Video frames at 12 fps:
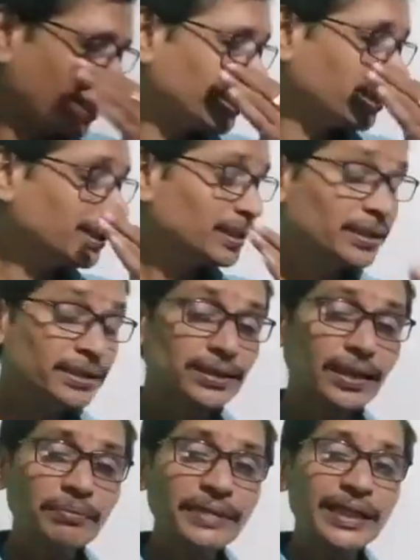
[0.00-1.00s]

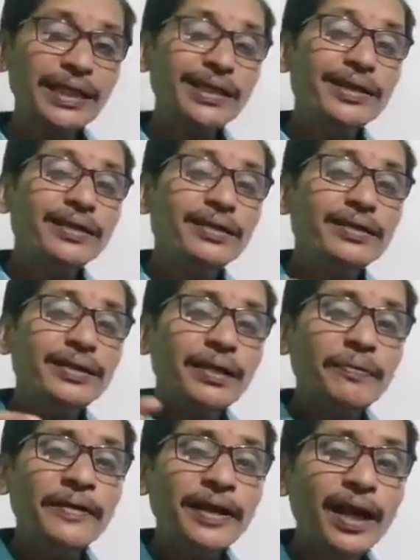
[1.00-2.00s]
And some
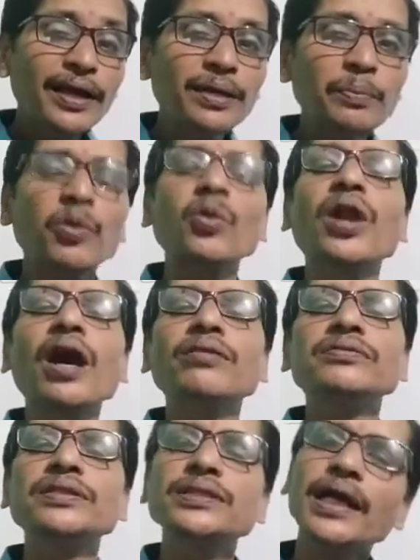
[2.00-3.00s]
indefinite
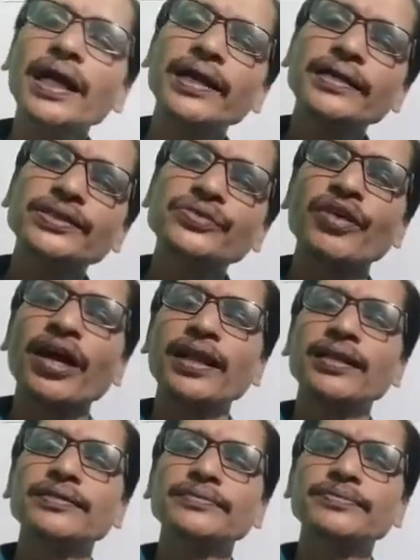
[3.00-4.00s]
pronouns as
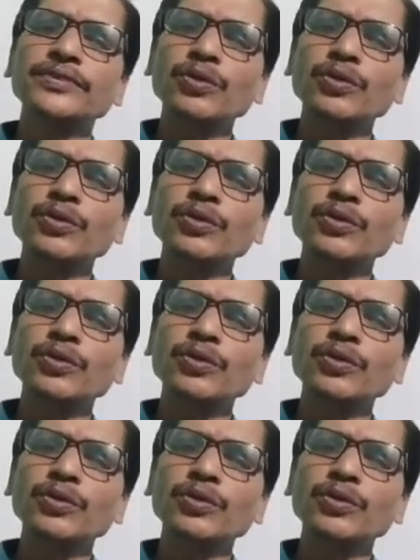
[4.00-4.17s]
well.